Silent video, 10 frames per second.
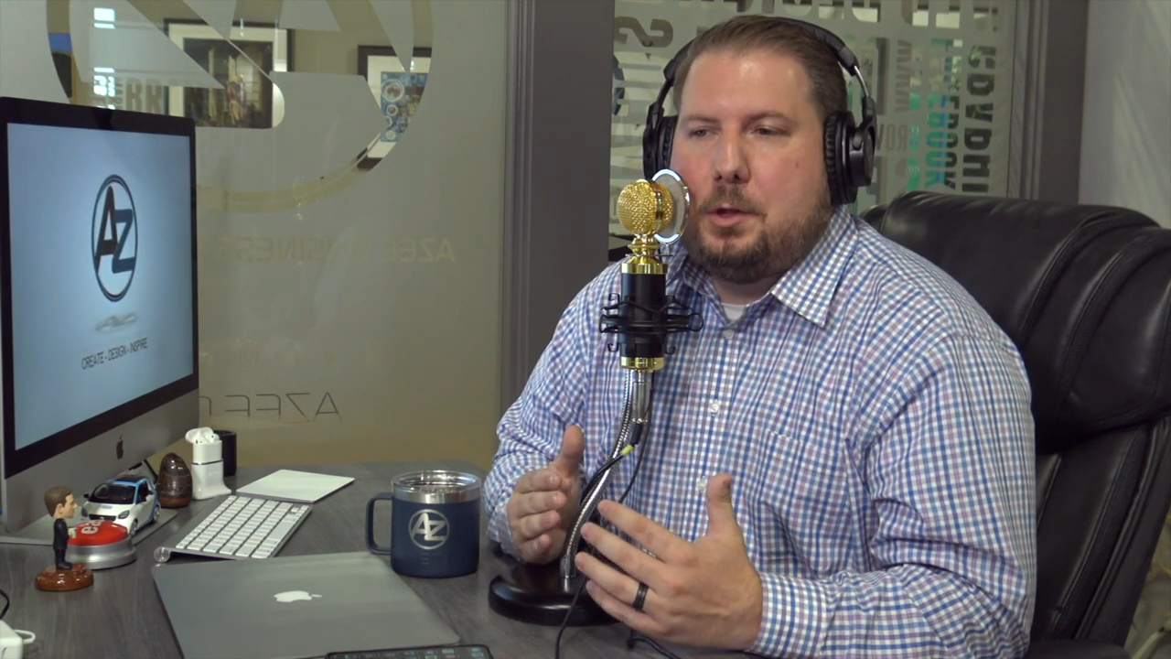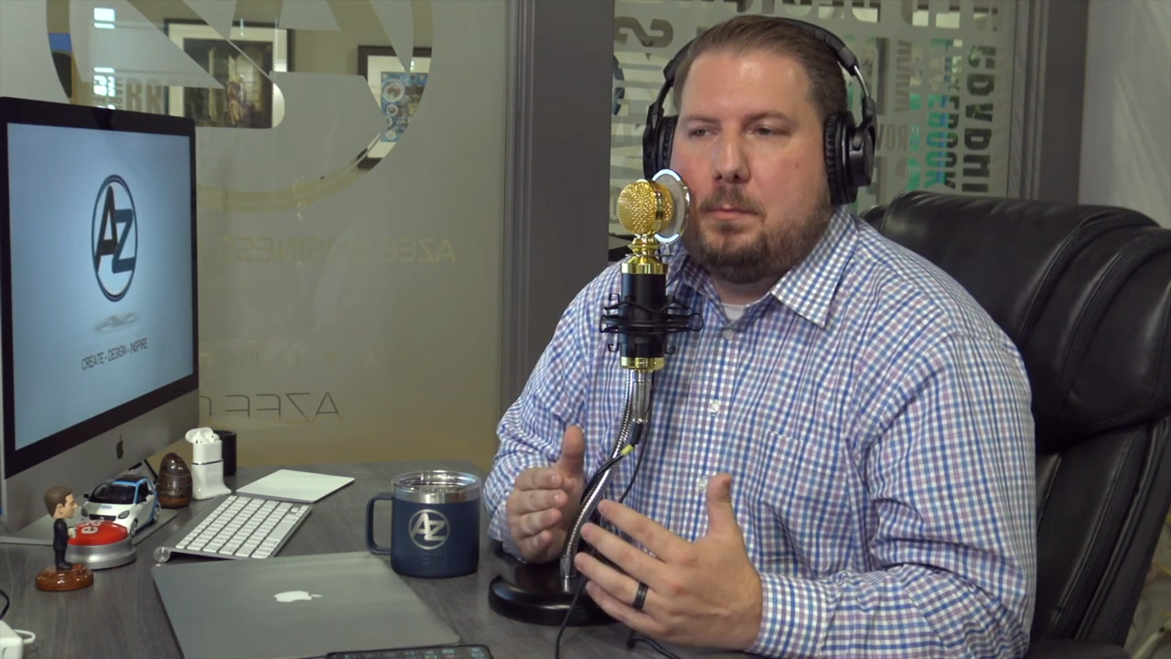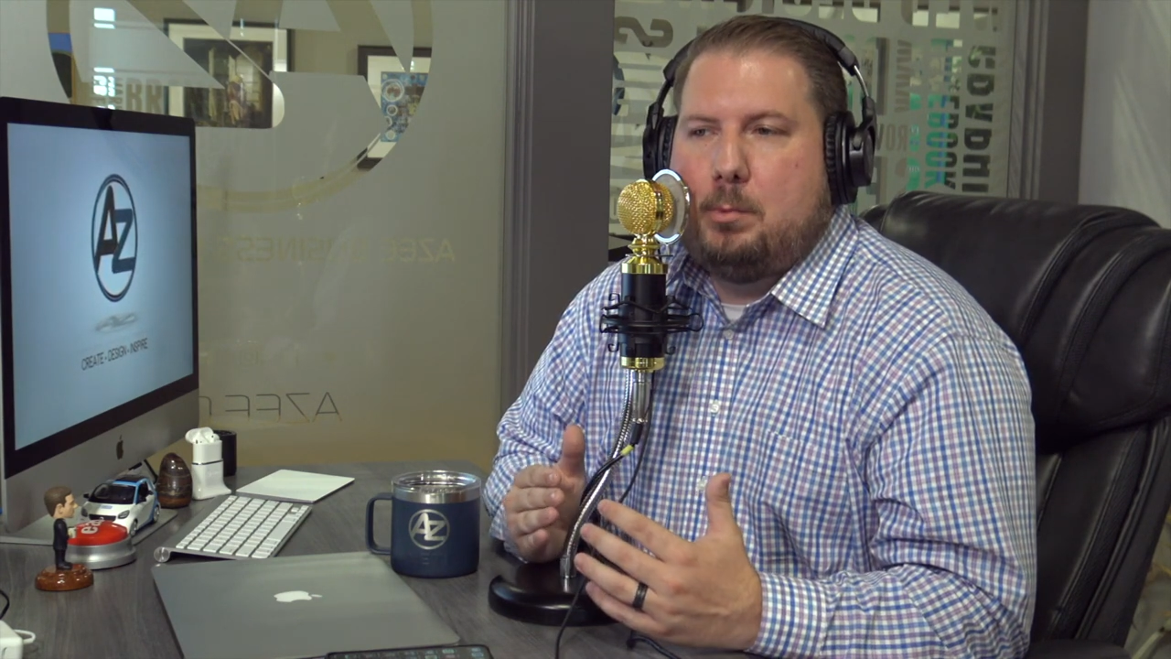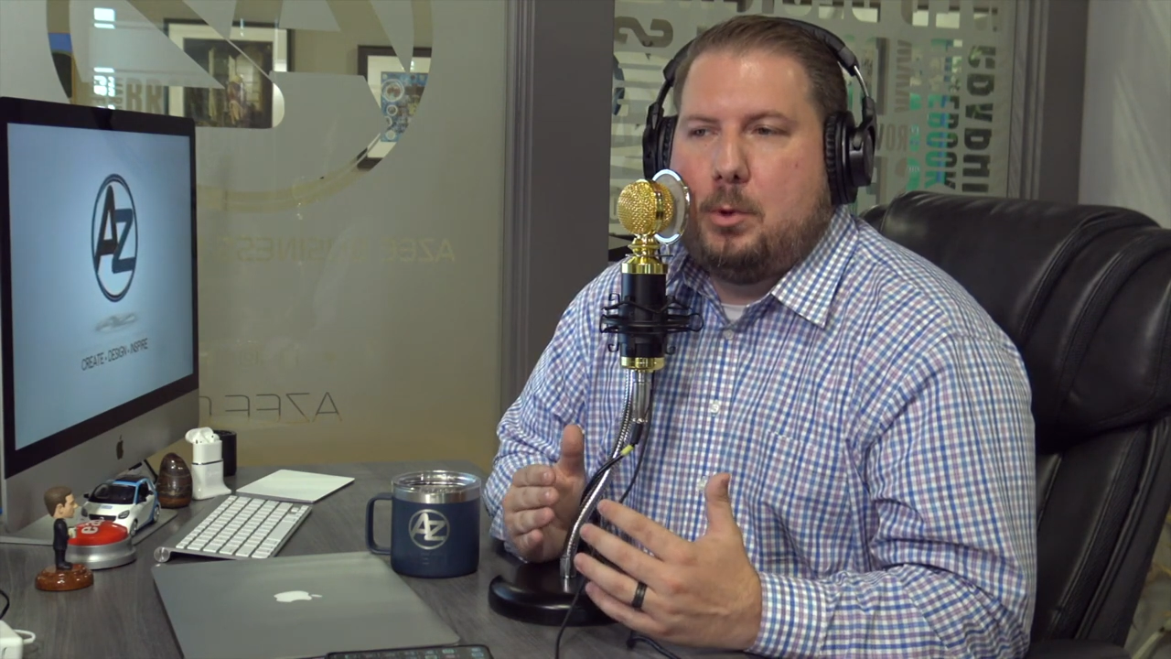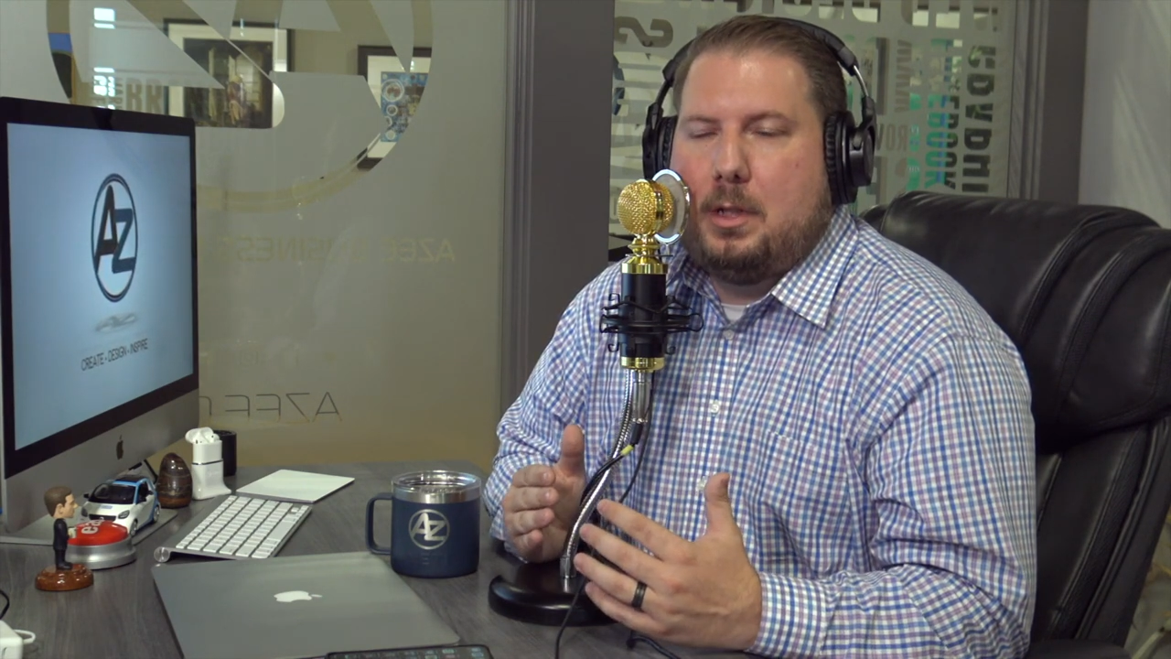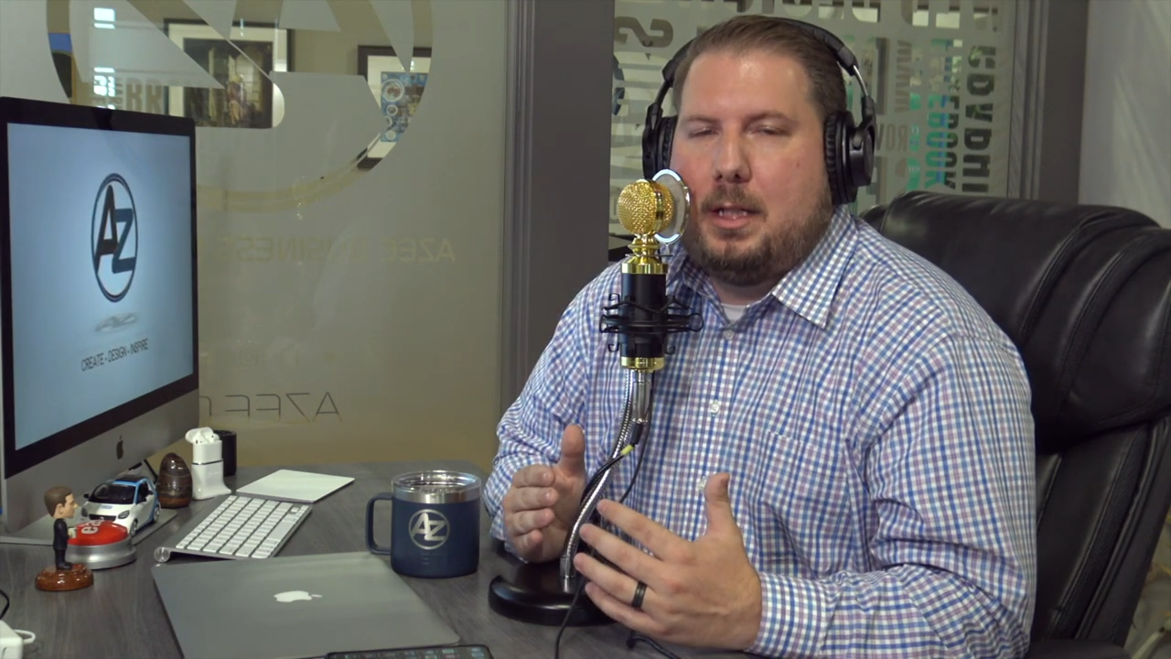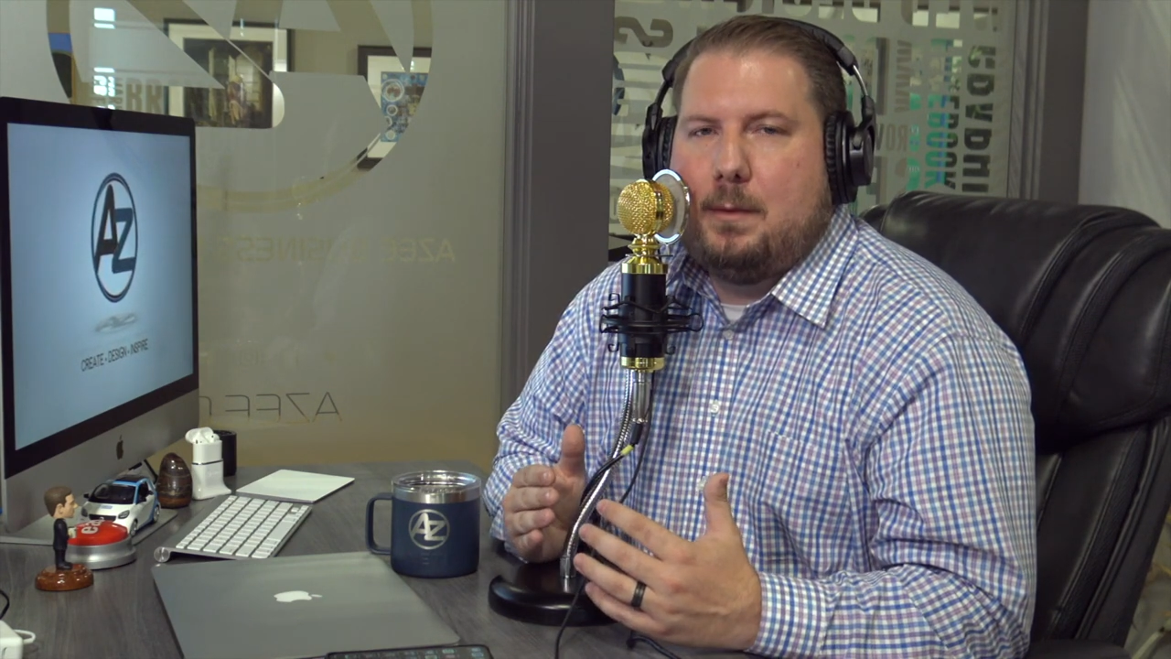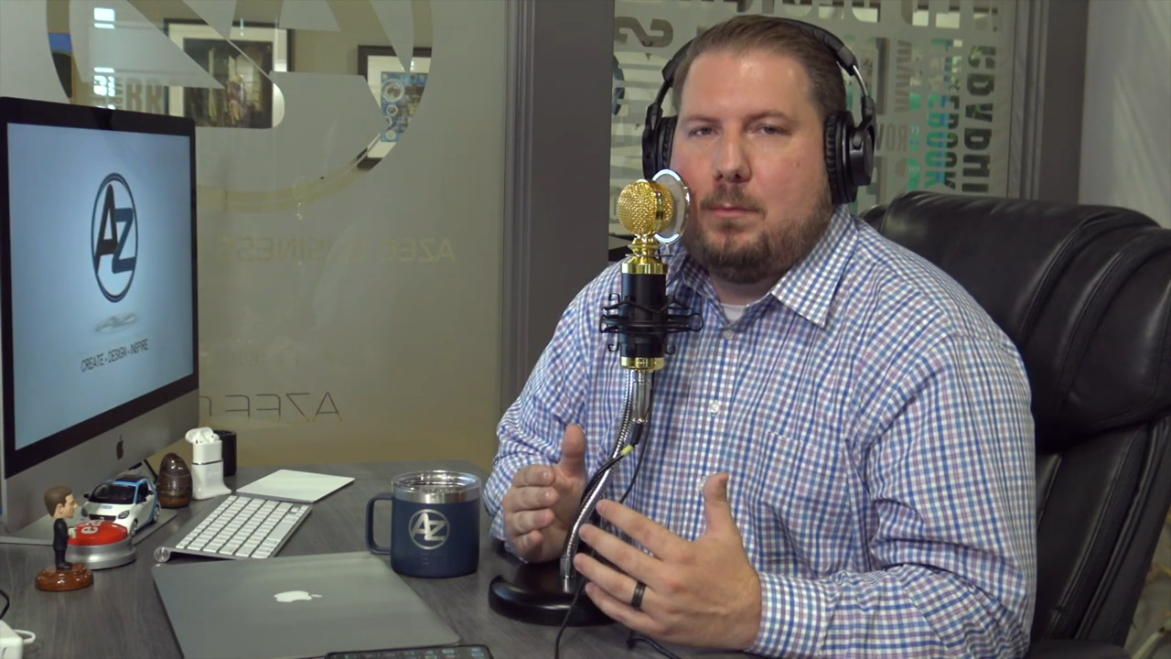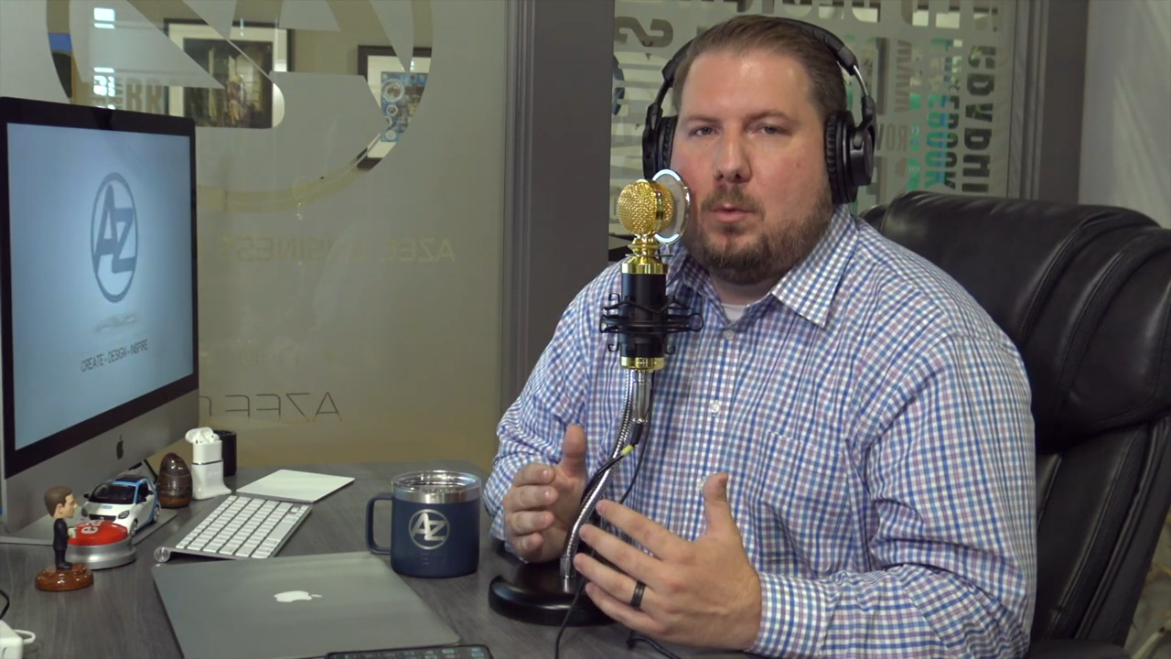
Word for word: you put them